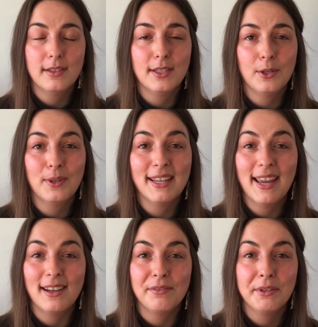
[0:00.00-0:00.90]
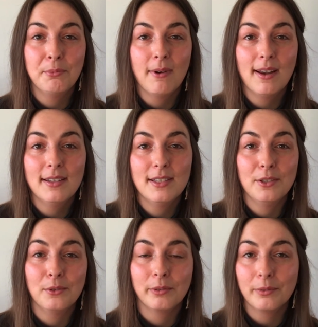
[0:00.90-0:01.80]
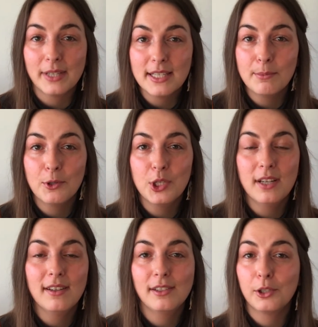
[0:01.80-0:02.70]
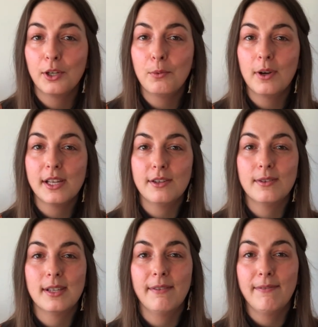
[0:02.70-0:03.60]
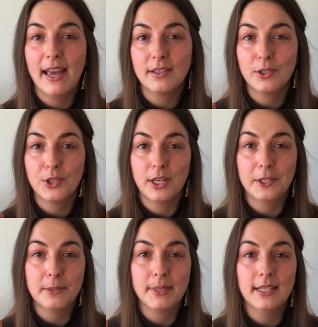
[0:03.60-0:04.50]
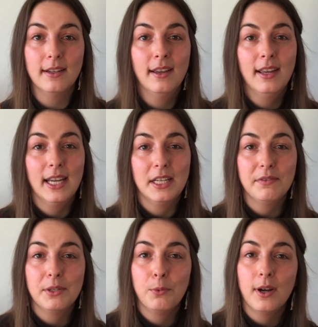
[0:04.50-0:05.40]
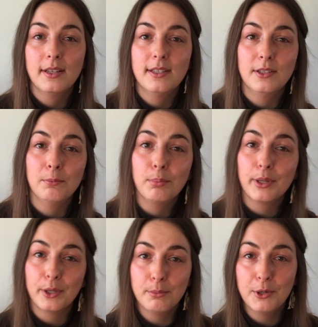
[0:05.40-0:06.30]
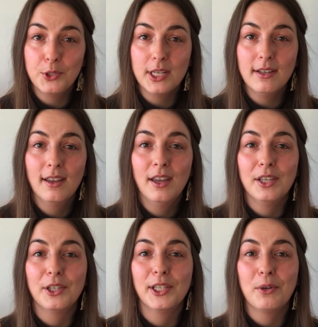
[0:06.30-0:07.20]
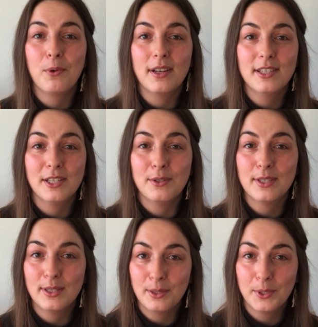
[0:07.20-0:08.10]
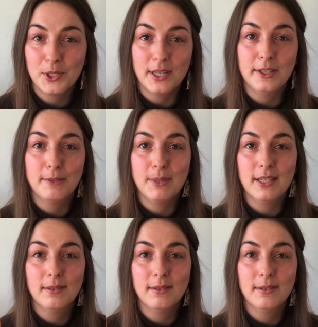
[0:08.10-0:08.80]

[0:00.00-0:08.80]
So again, if you want to freeze motion, you're going to want to use a faster shutter speed. And if you want to blur motion, you're going to want to use a slower shutter speed.